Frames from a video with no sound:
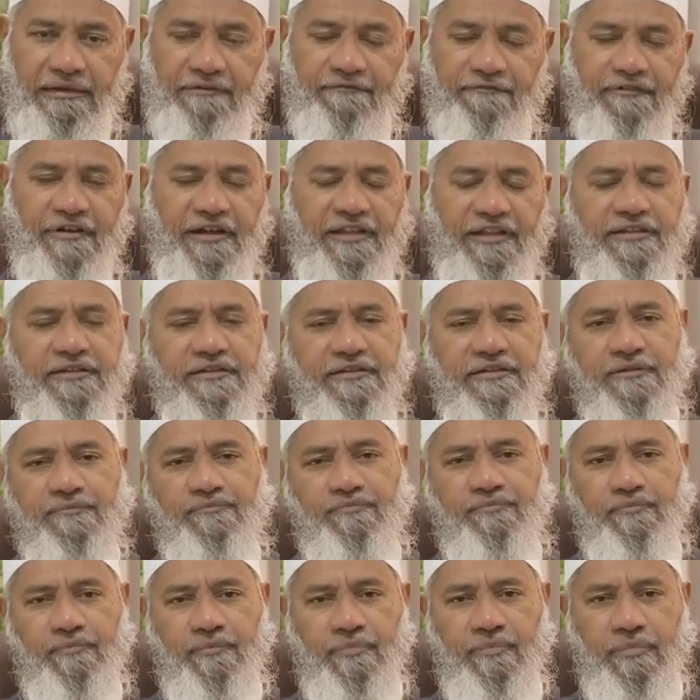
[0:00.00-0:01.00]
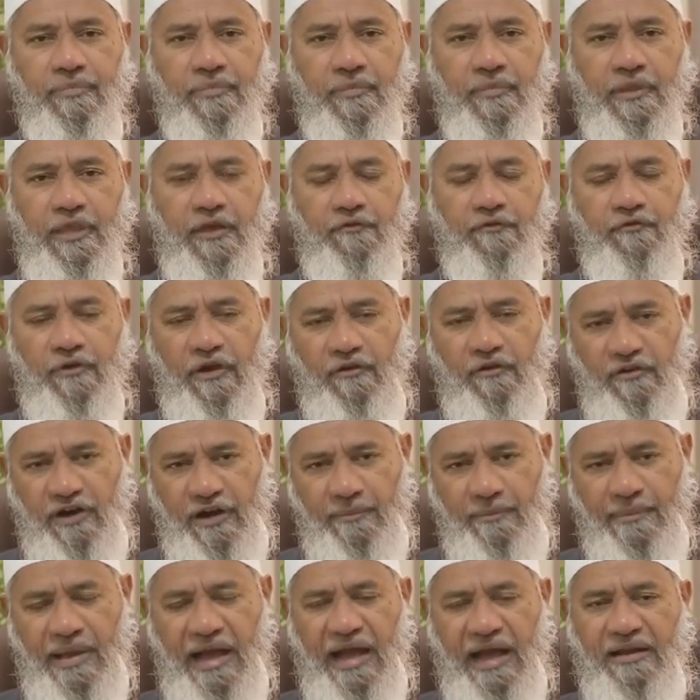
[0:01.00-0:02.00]
First, if you have
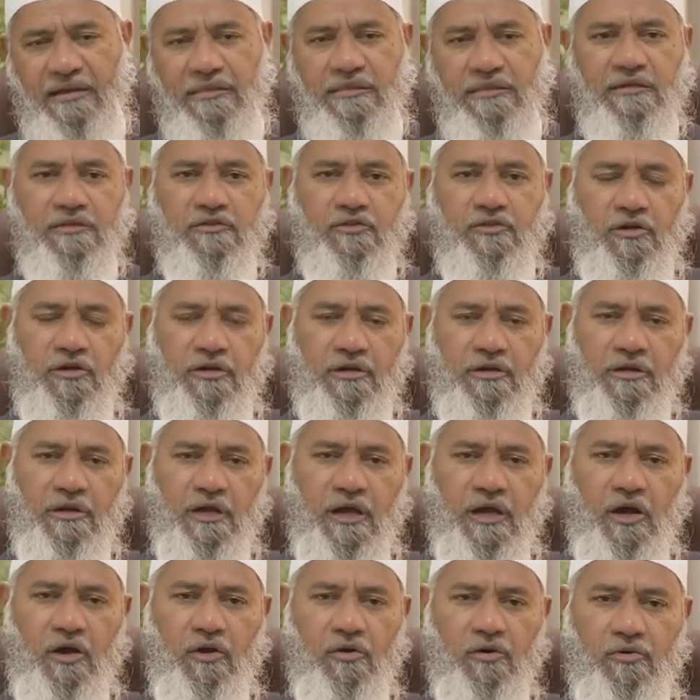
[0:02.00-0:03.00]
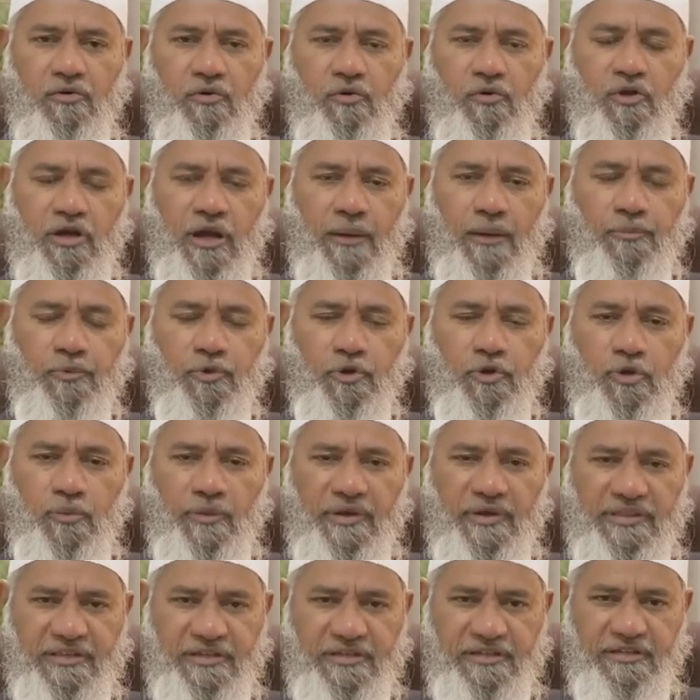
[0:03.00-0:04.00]
heard my answers on how do you come to know
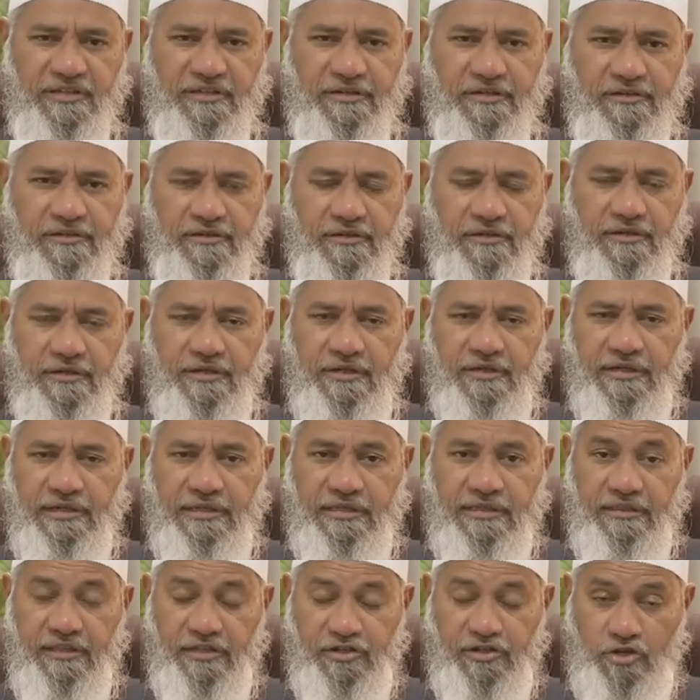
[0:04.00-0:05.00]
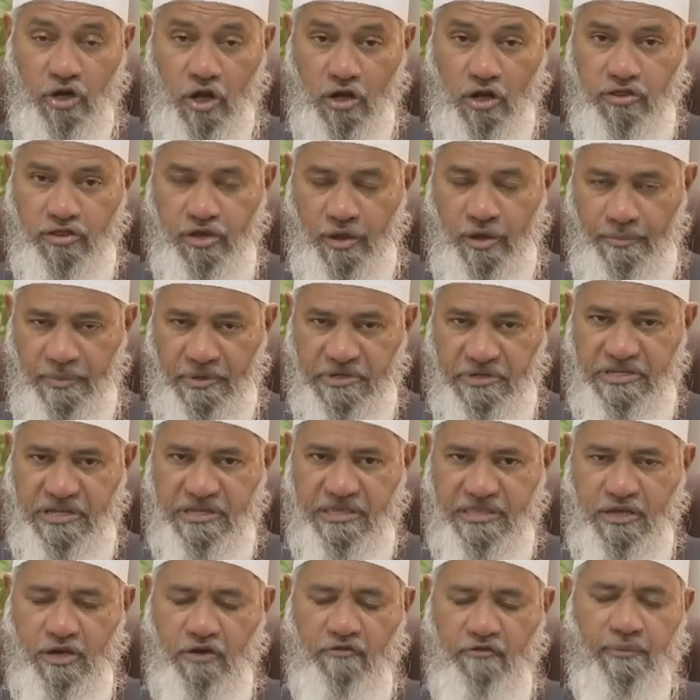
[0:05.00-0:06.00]
whether the stocks you are
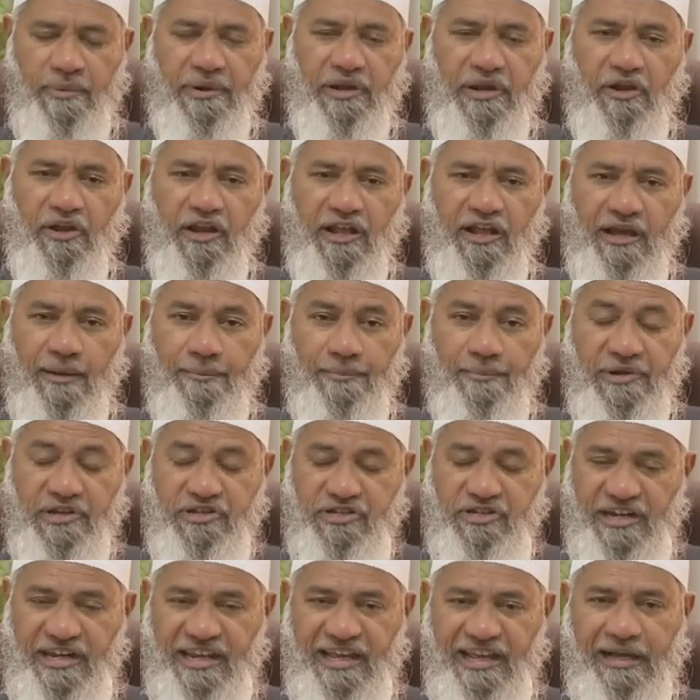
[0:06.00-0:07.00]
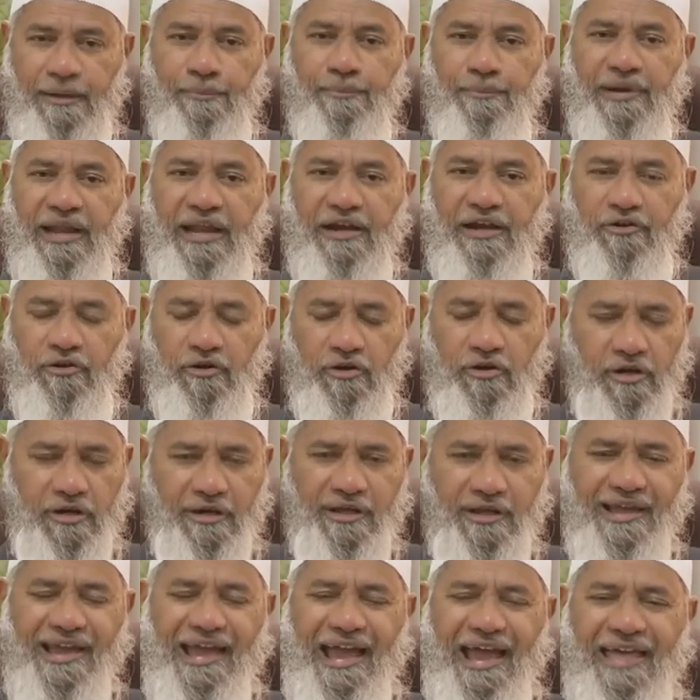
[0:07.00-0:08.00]
purchasing of a particular company Sharia compliant or
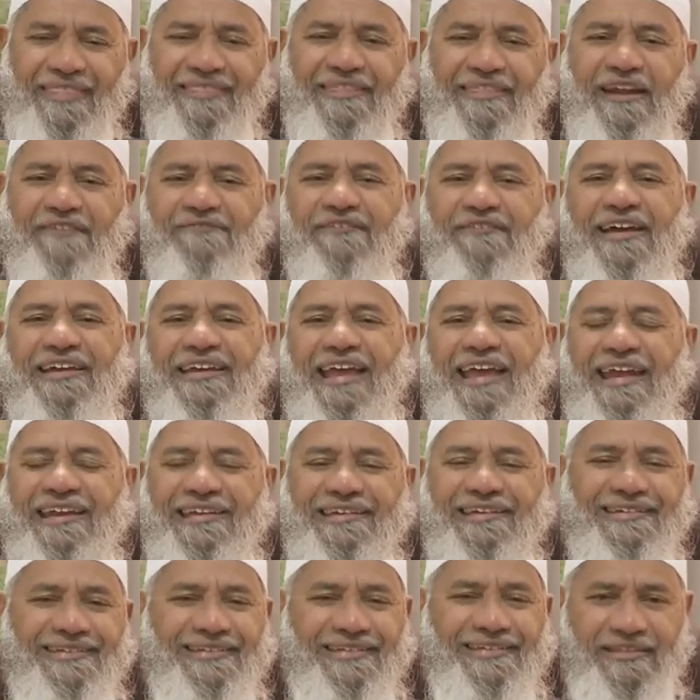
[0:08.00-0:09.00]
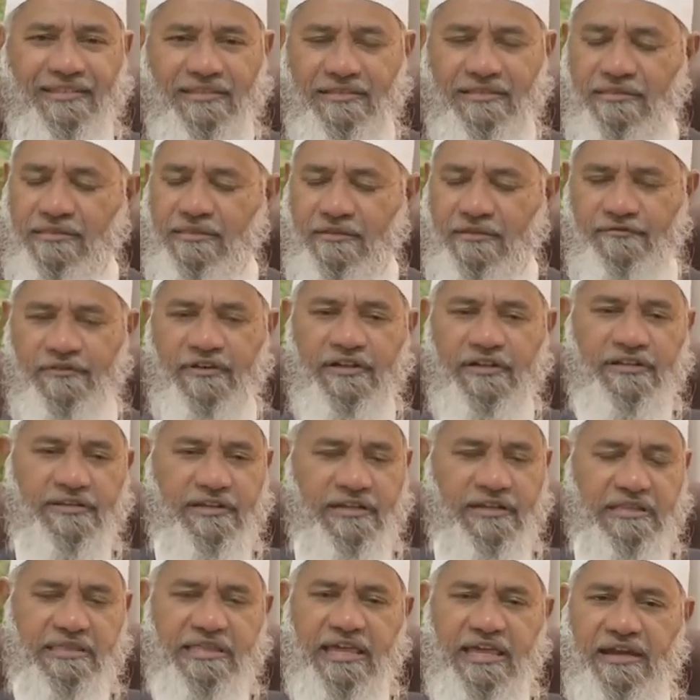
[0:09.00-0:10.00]
not, and there are five categories. The
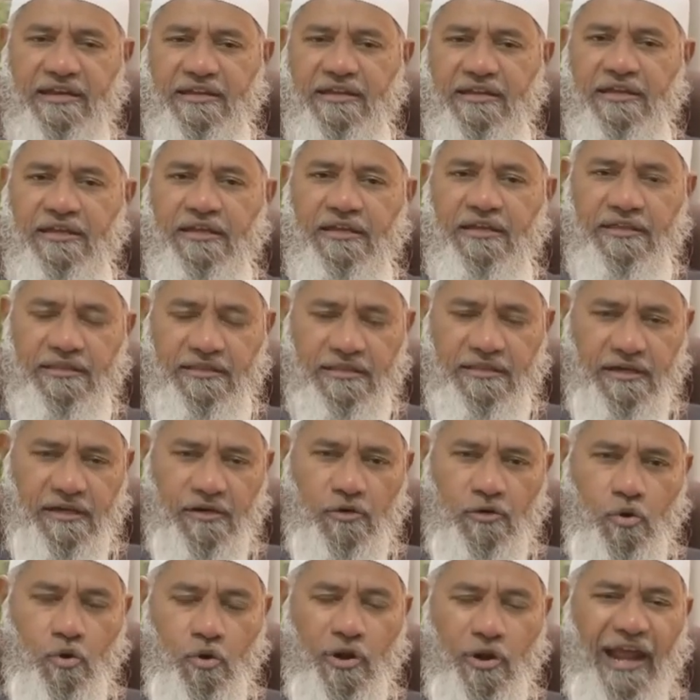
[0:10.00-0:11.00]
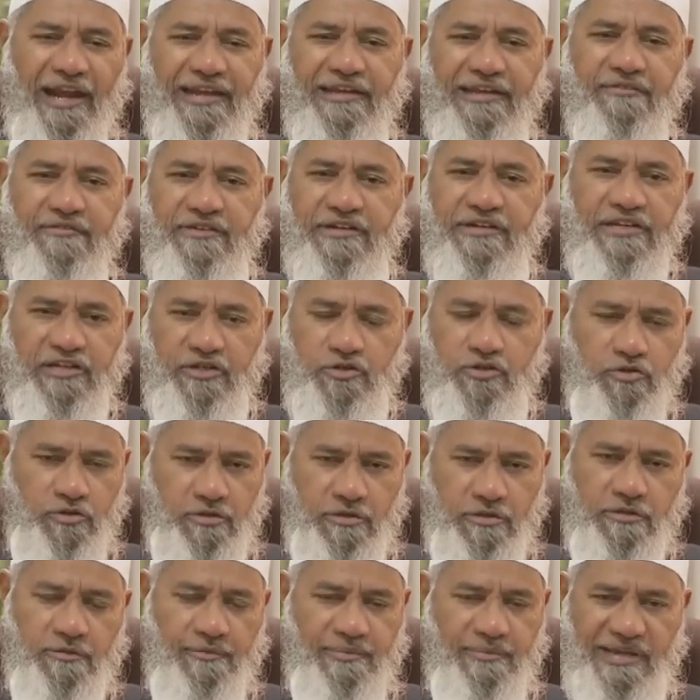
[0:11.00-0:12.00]
first is that the core activity
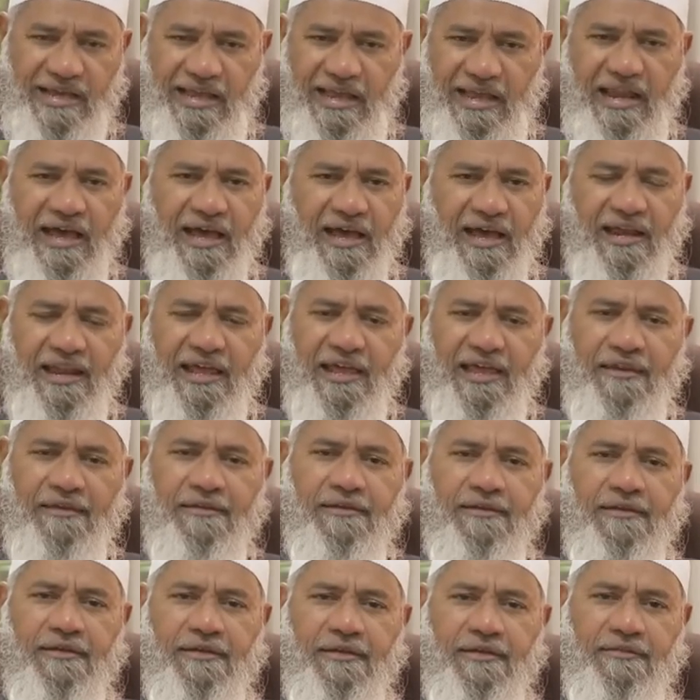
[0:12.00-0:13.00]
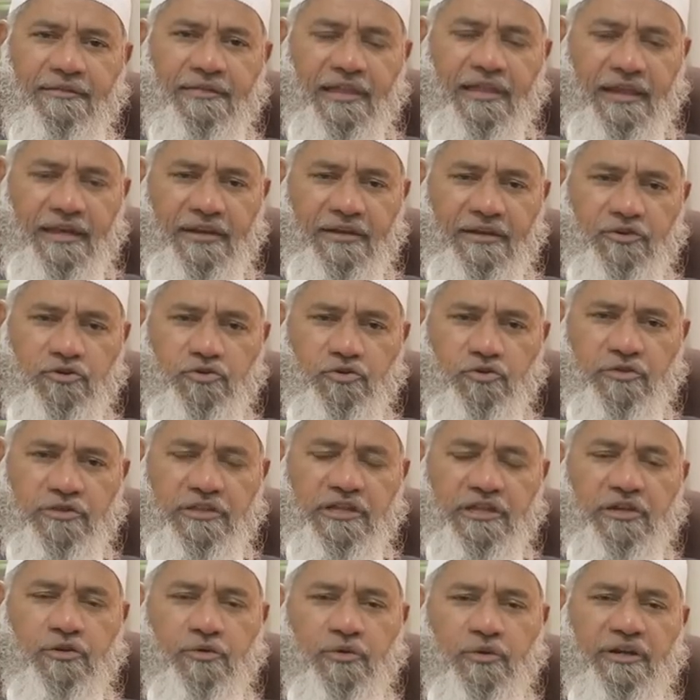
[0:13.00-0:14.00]
should be halal, and then you should
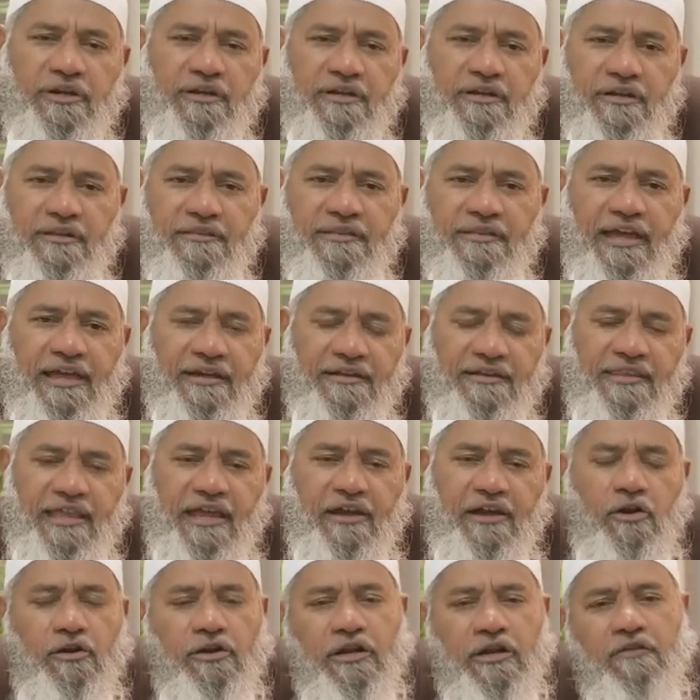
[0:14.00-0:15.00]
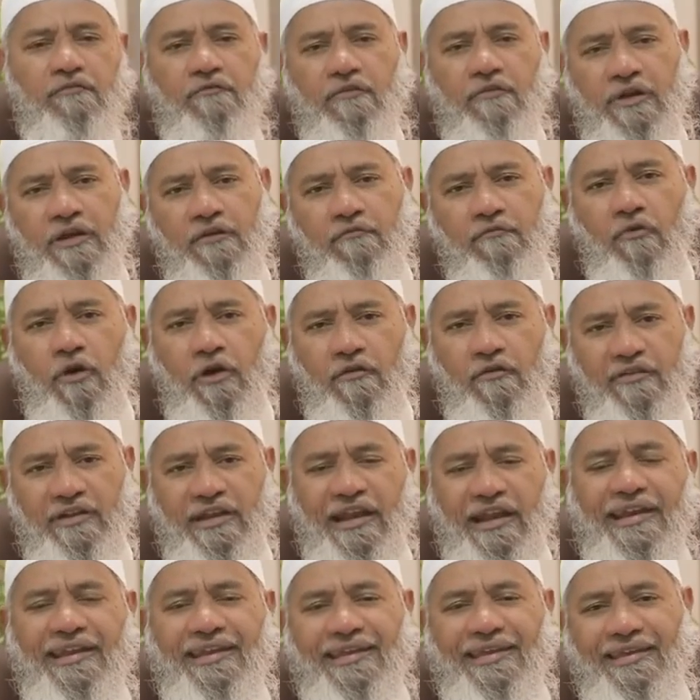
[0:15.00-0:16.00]
see to it that they are not involved
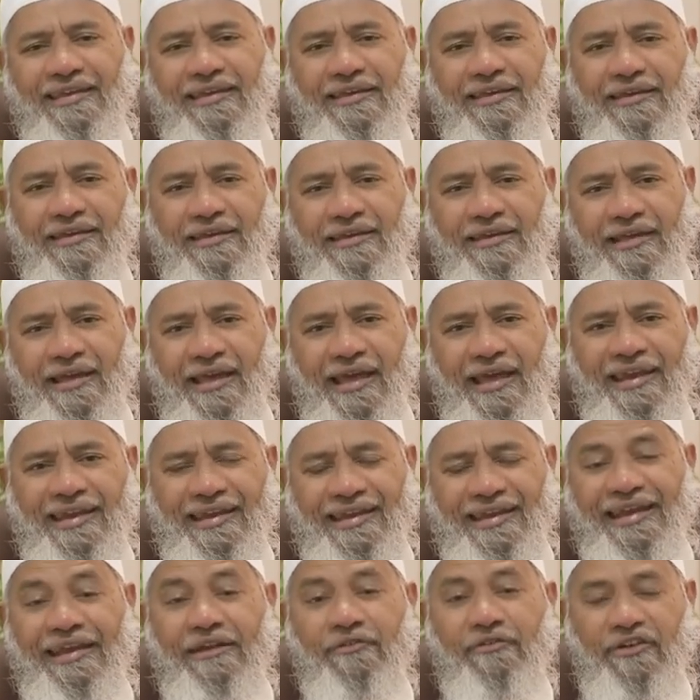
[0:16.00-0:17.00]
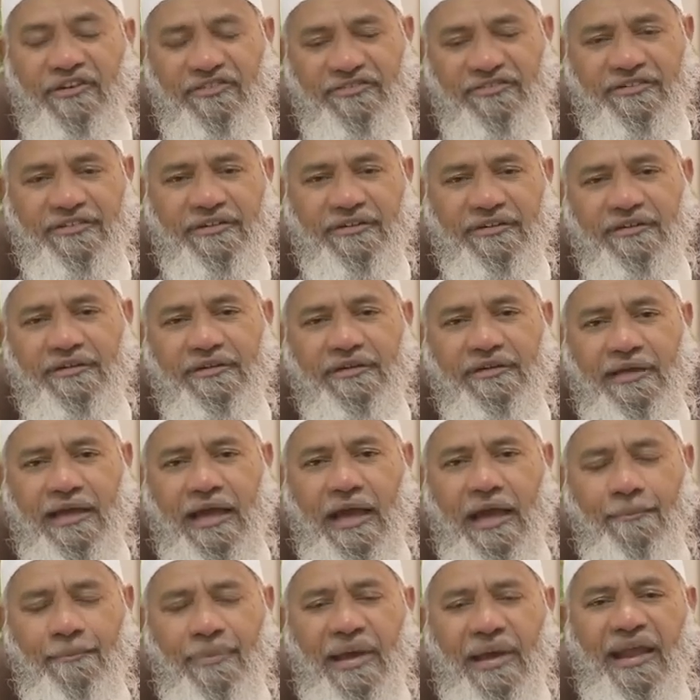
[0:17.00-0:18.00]
in any interest
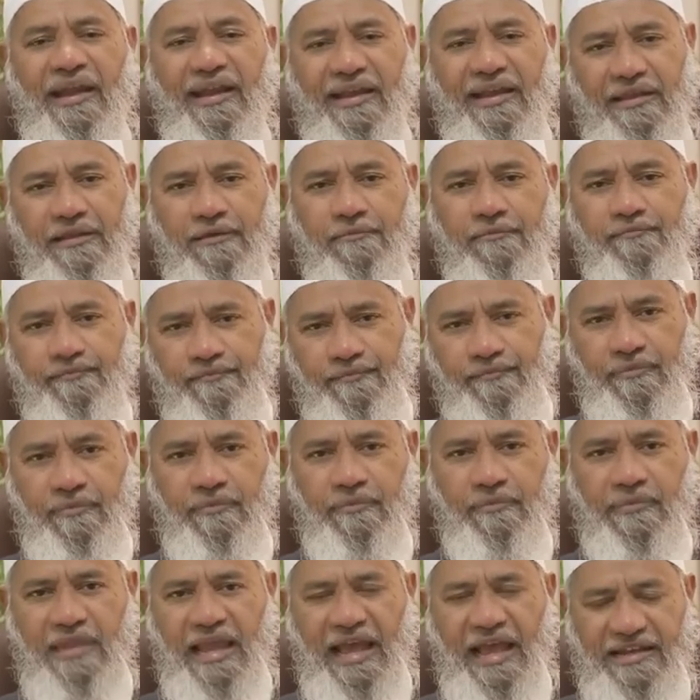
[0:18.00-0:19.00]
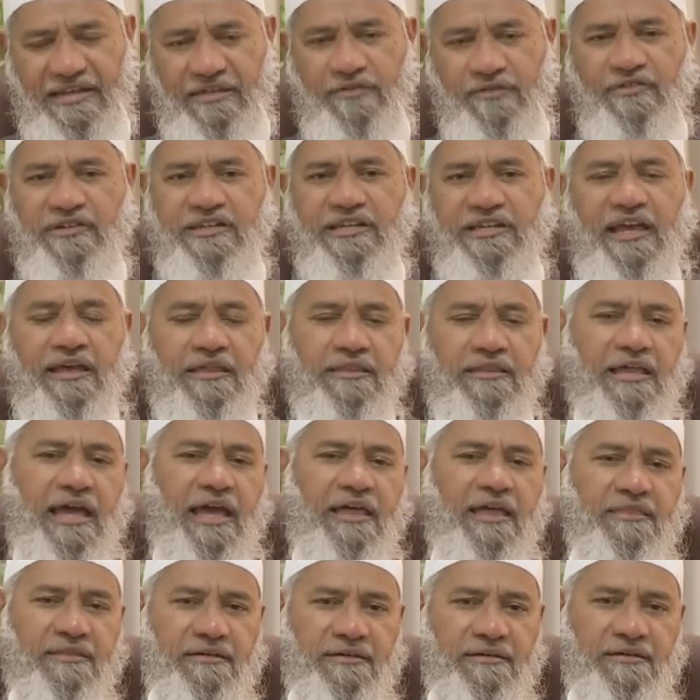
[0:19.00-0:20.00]
bearing activity as
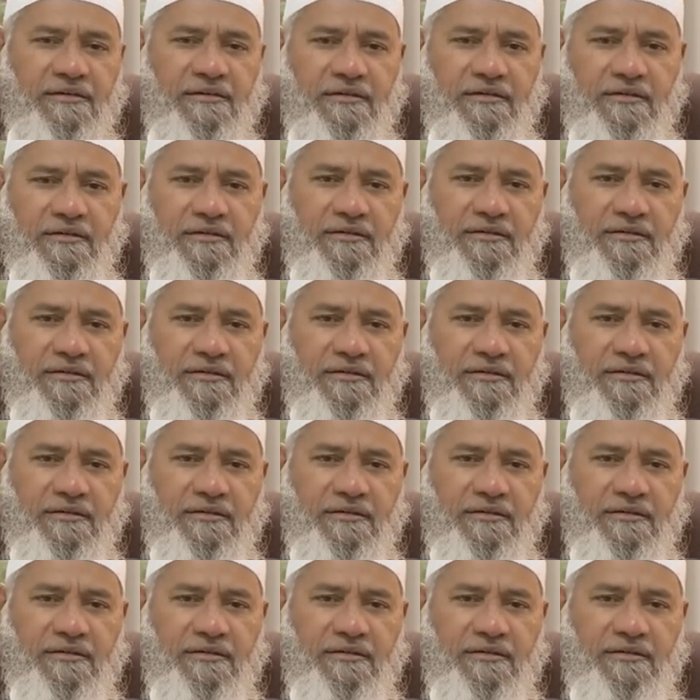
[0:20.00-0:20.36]
a